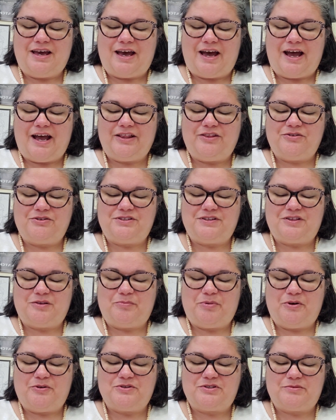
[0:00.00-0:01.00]
I looked at the
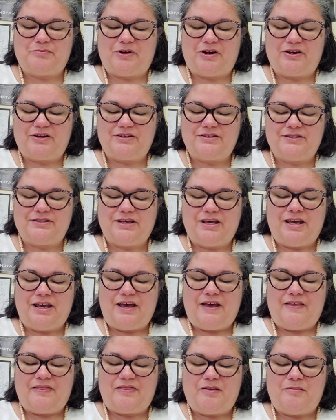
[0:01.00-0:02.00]
postmarks.
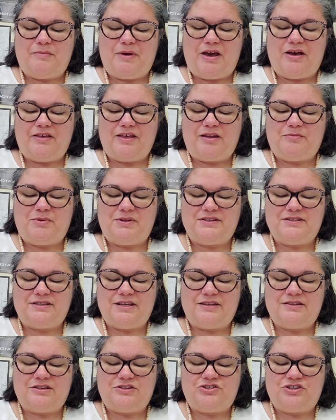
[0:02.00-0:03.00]
The mail had been
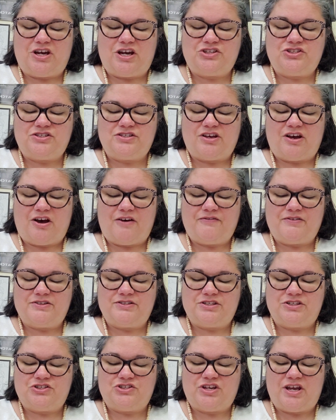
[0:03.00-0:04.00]
sent to Josh's
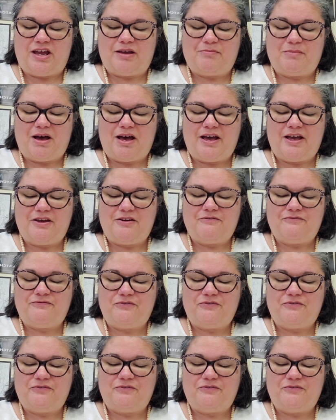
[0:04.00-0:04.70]
office in Chiang Mai,